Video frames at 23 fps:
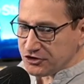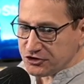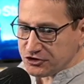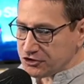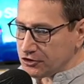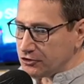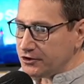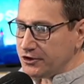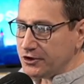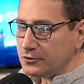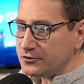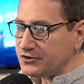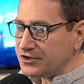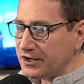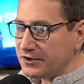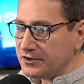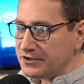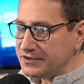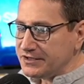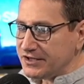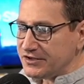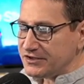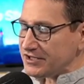studios
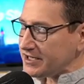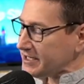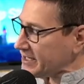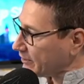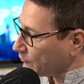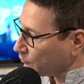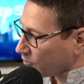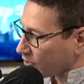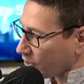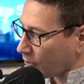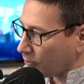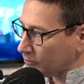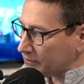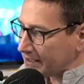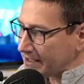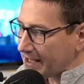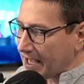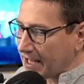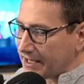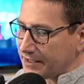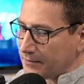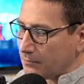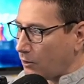under Disney and we're only
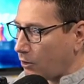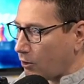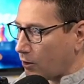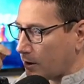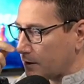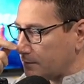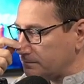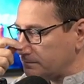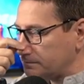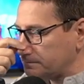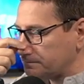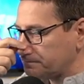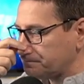adding more.